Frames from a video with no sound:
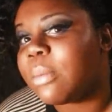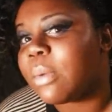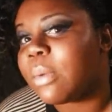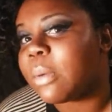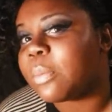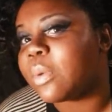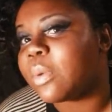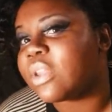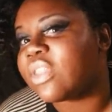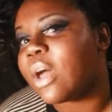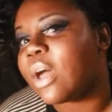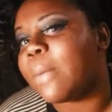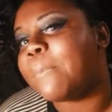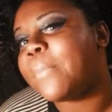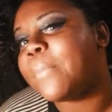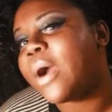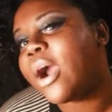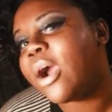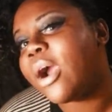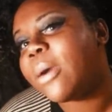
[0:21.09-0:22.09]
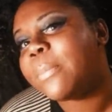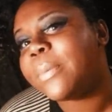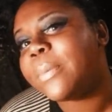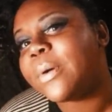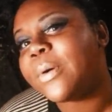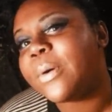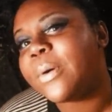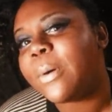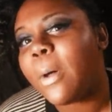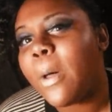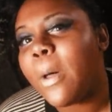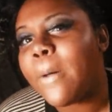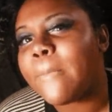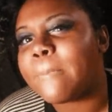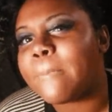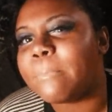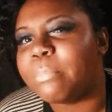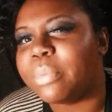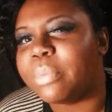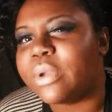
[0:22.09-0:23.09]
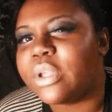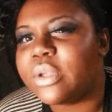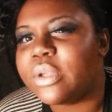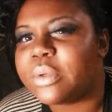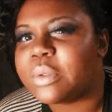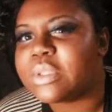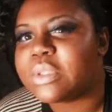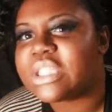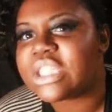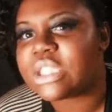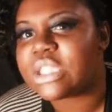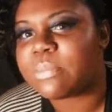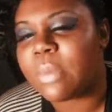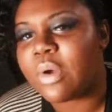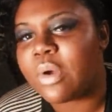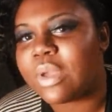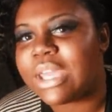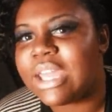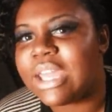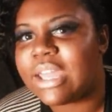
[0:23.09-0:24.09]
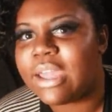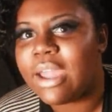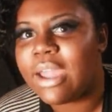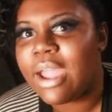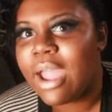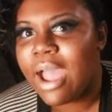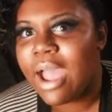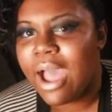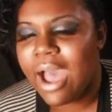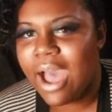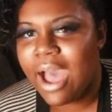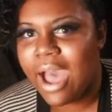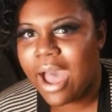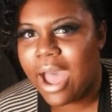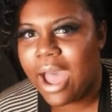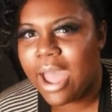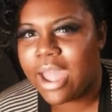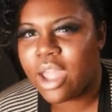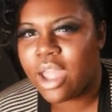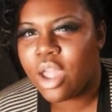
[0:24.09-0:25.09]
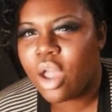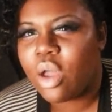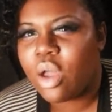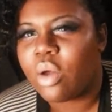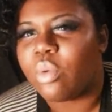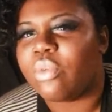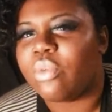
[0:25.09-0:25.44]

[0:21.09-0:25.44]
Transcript: Came up with a purple, blue, smoky eye,